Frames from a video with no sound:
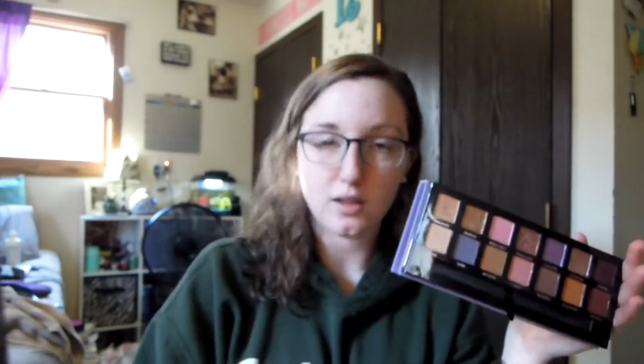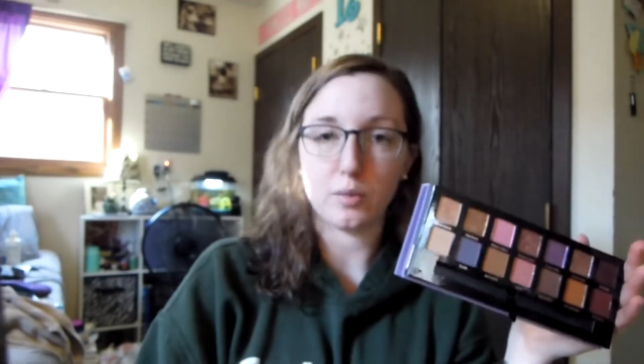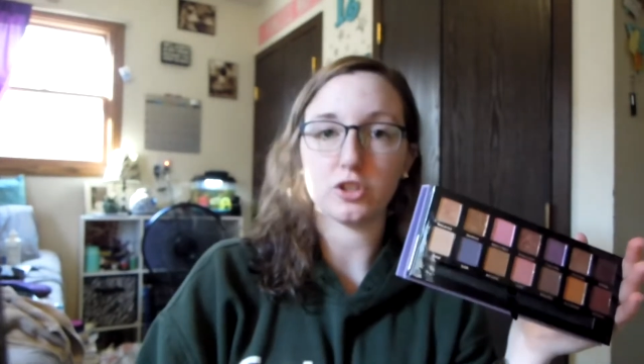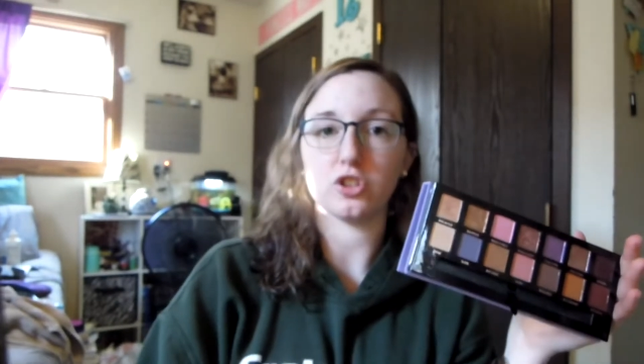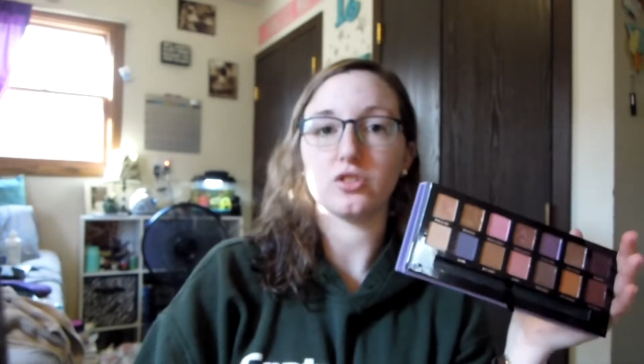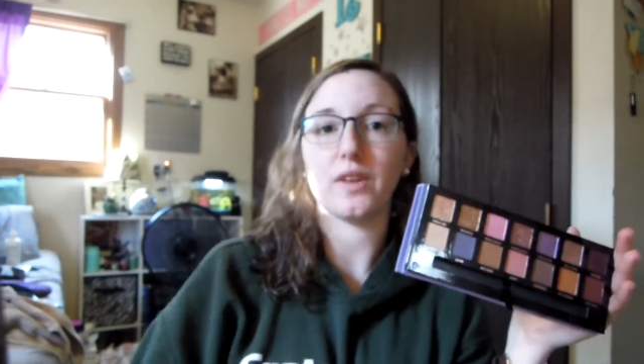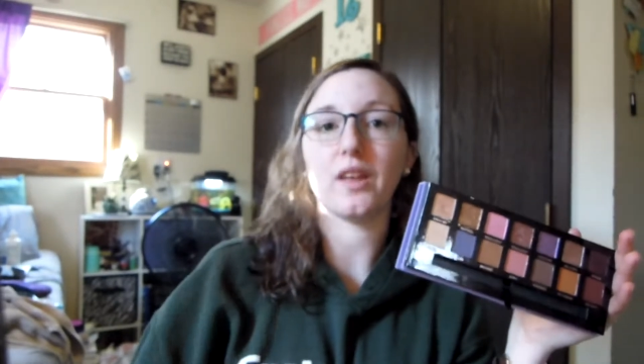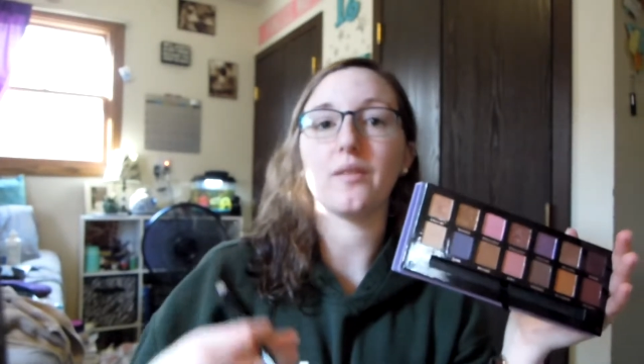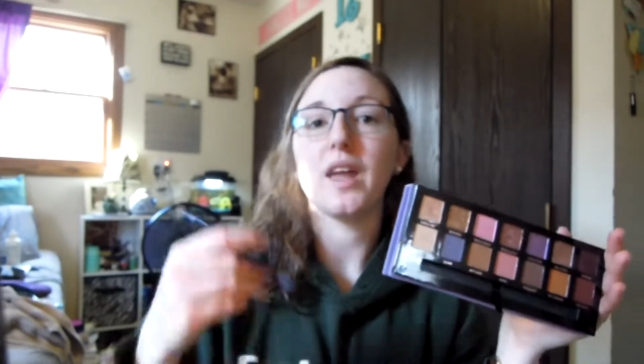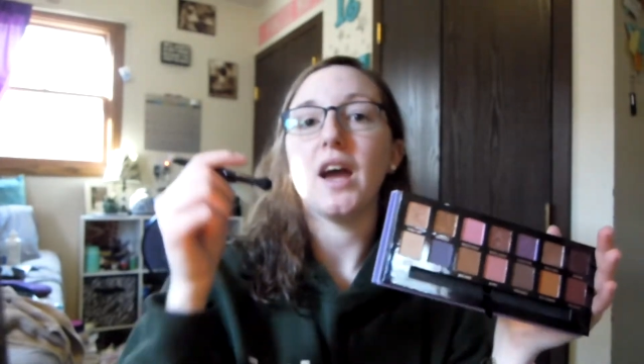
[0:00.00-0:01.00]
The brush just fell
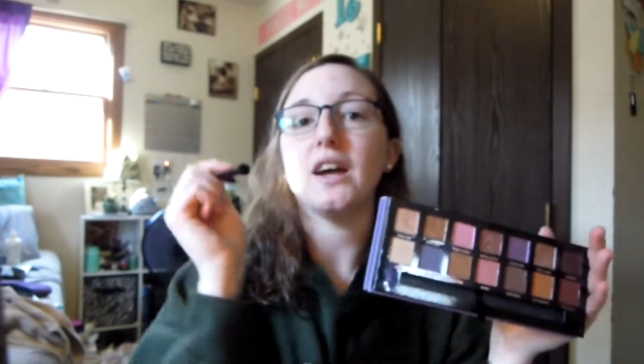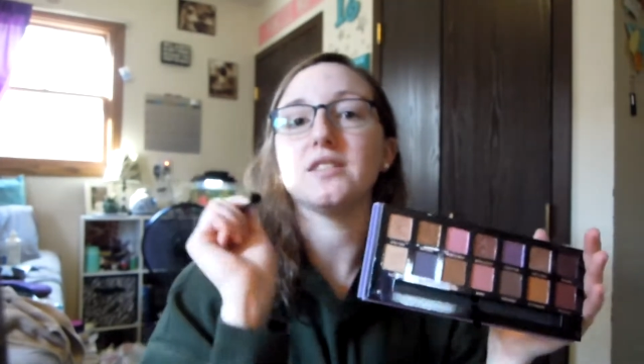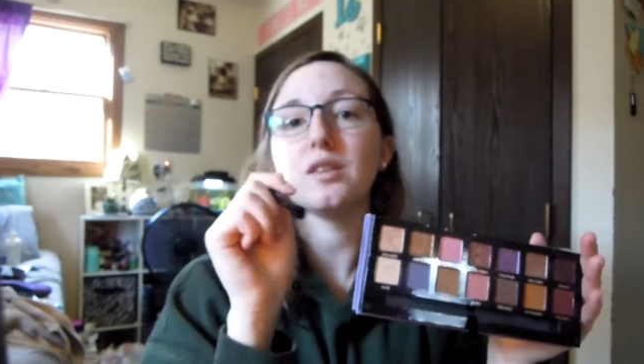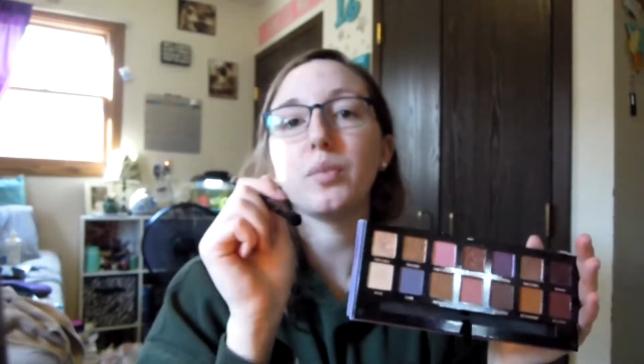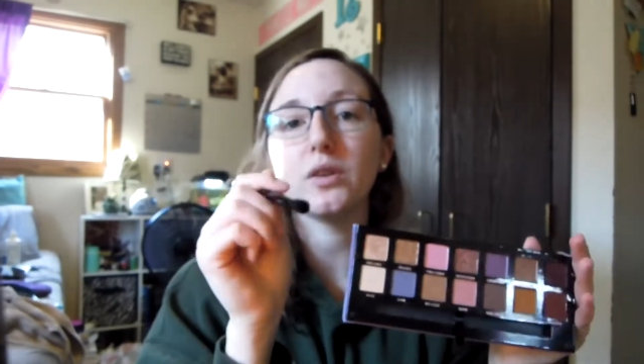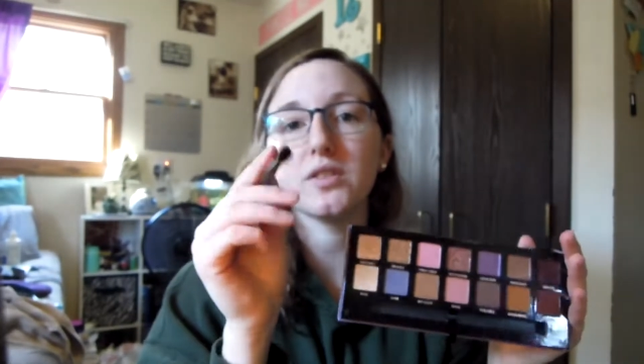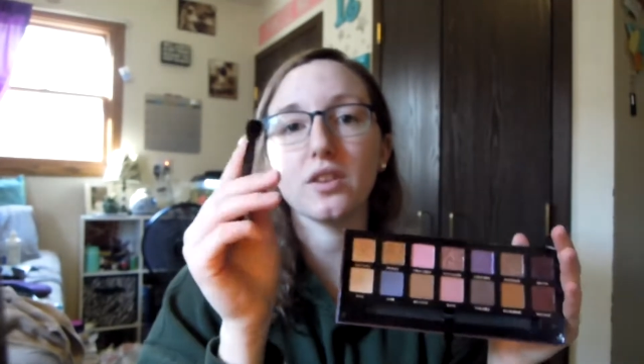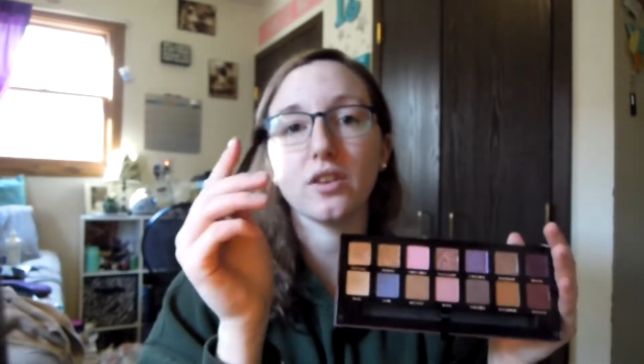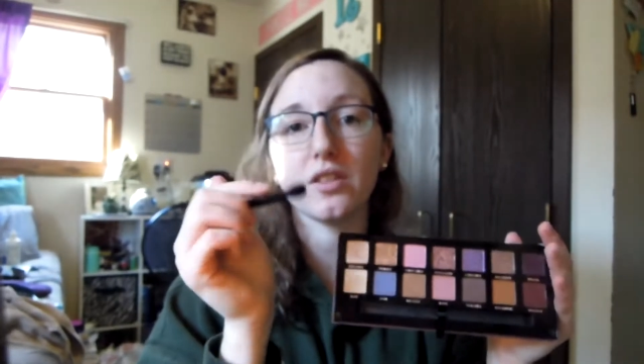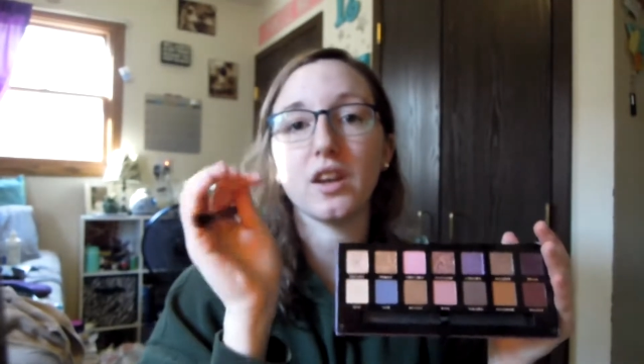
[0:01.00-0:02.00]
out. I did post the
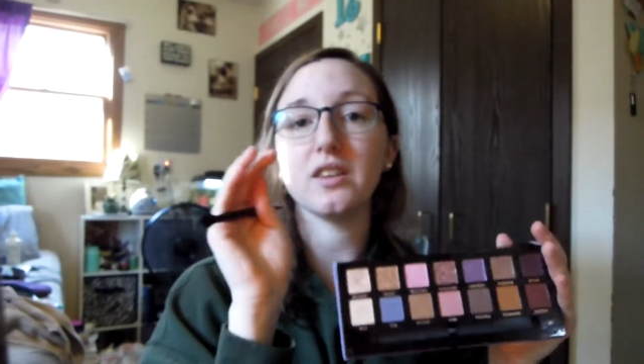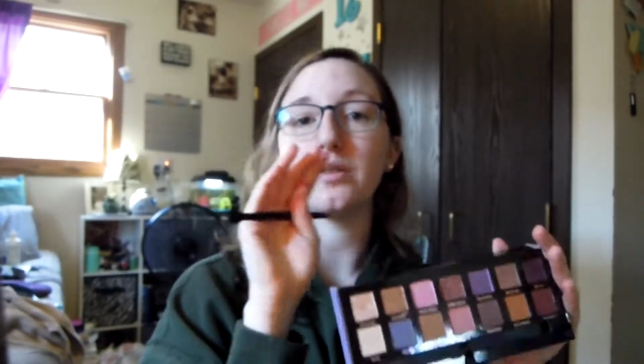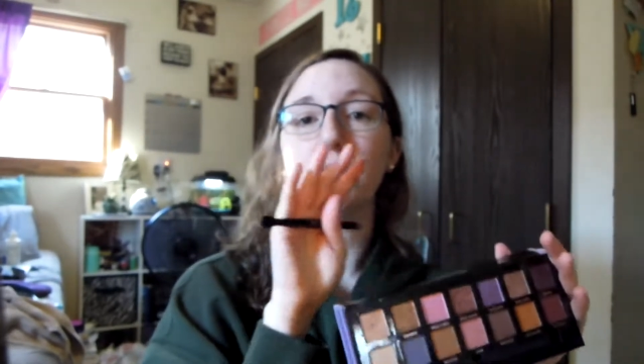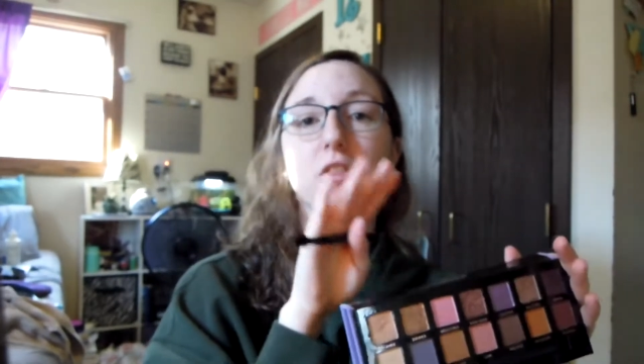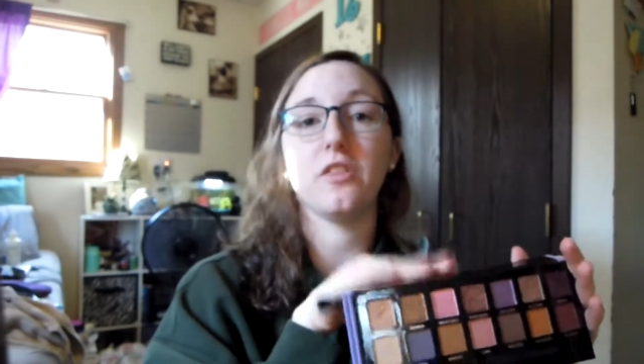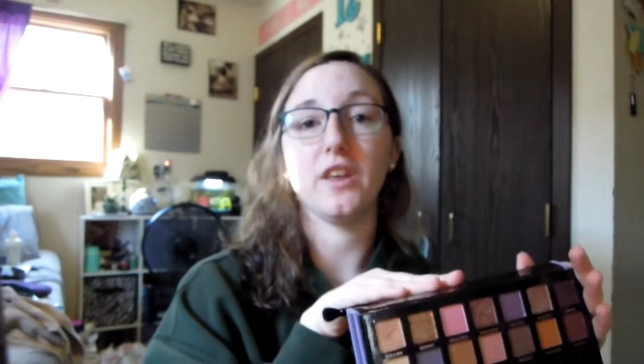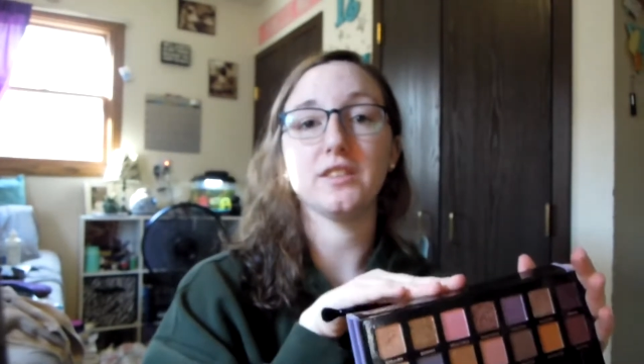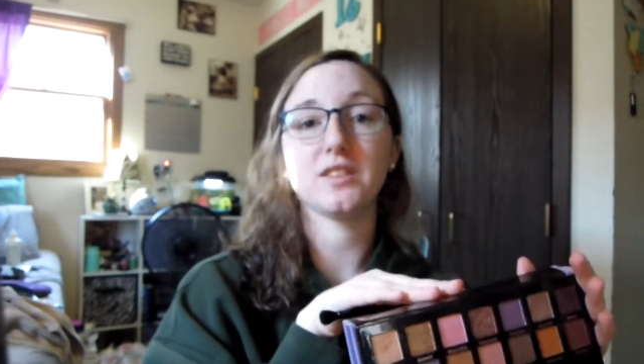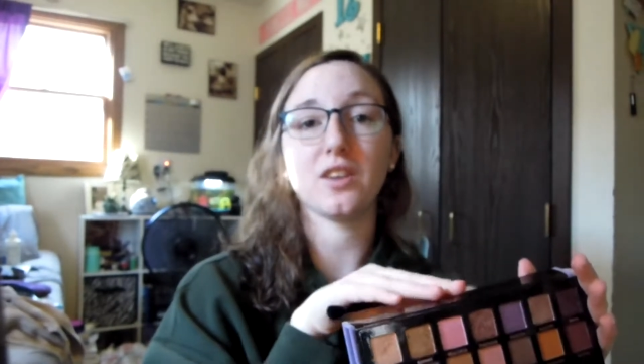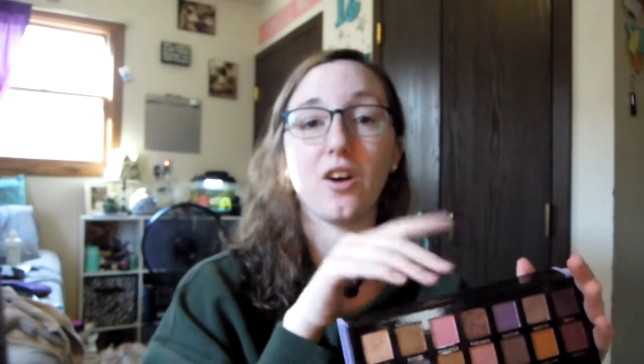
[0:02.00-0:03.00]
look that I did with
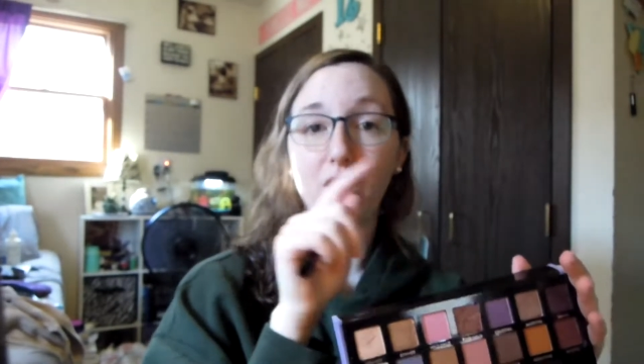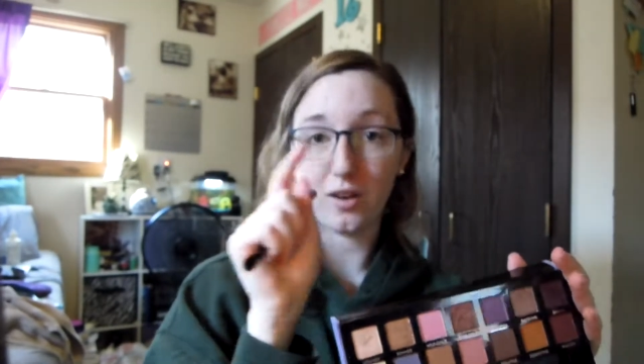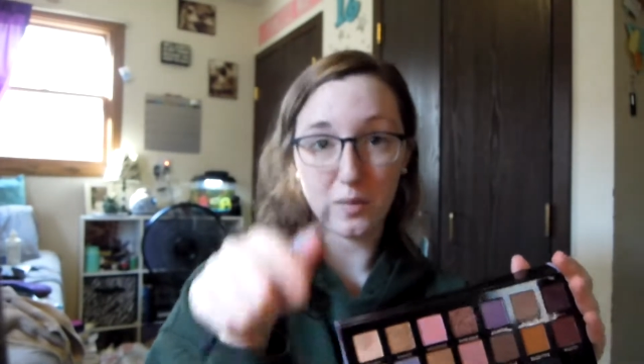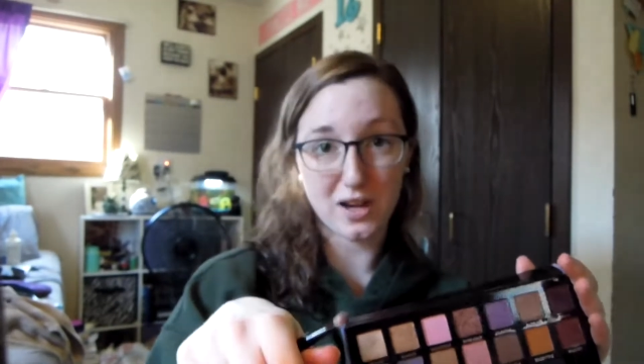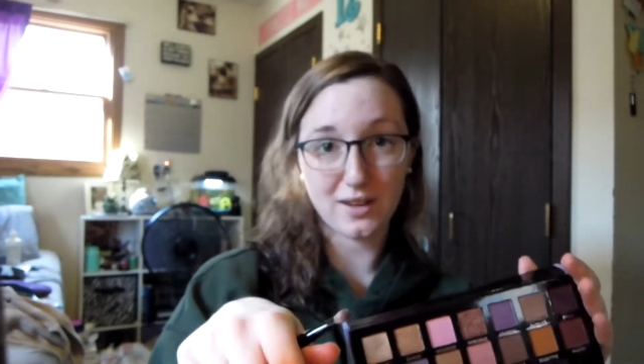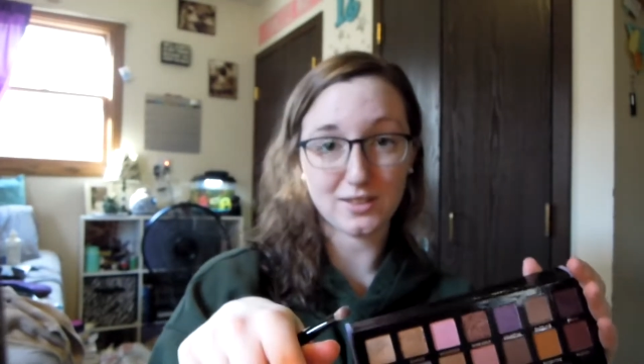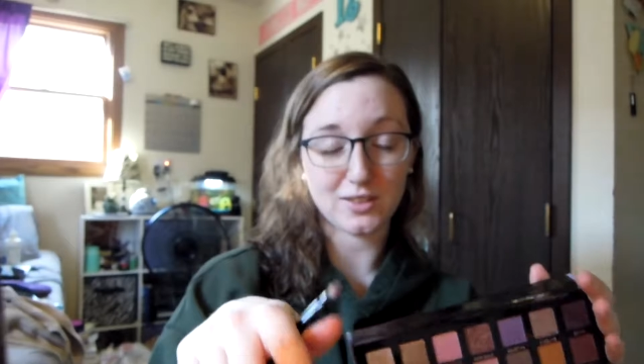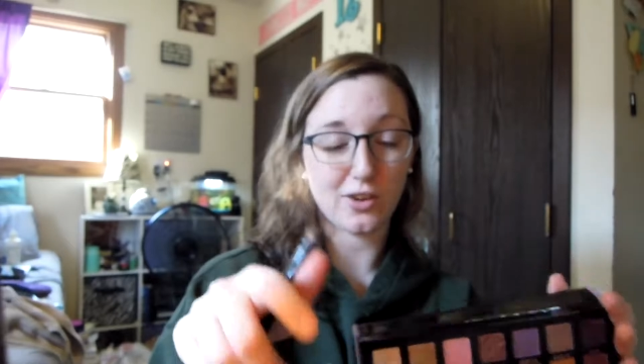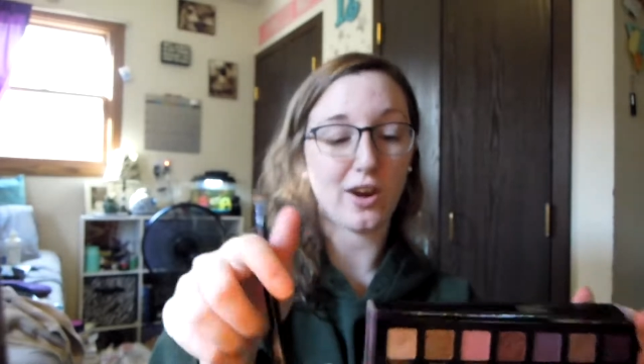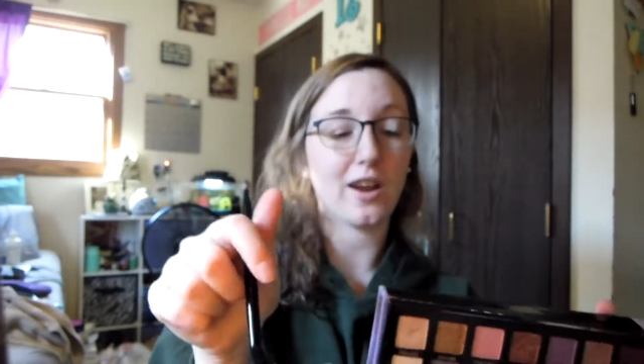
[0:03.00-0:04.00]
this on my
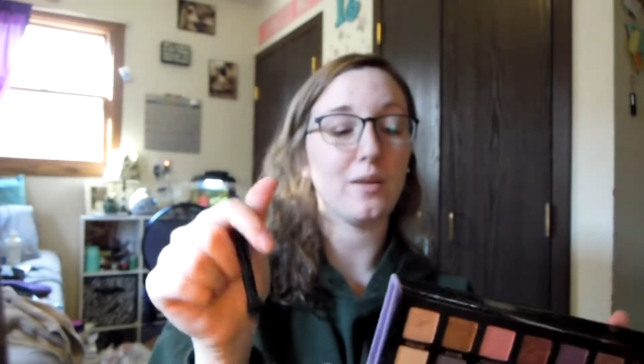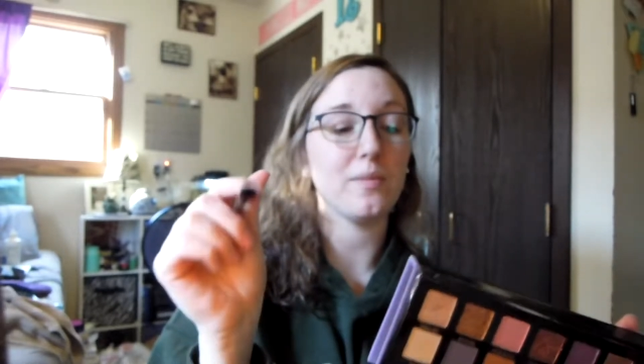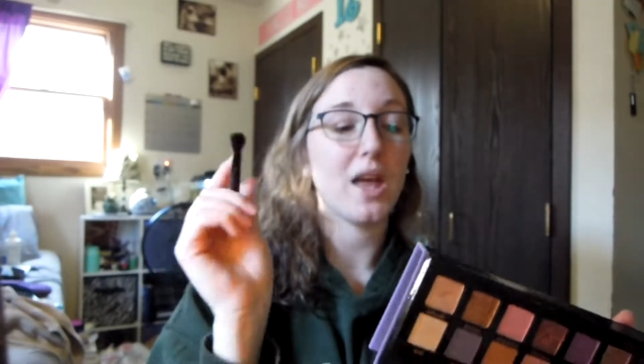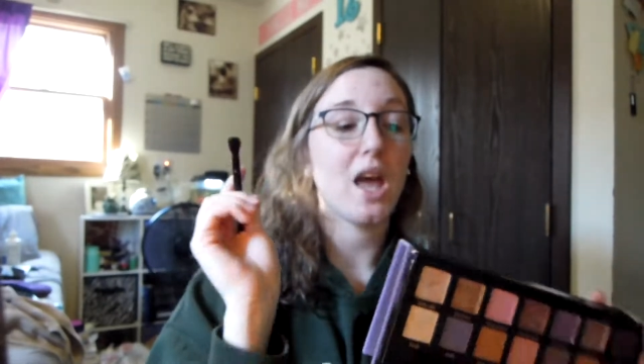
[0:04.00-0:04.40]
Instagram.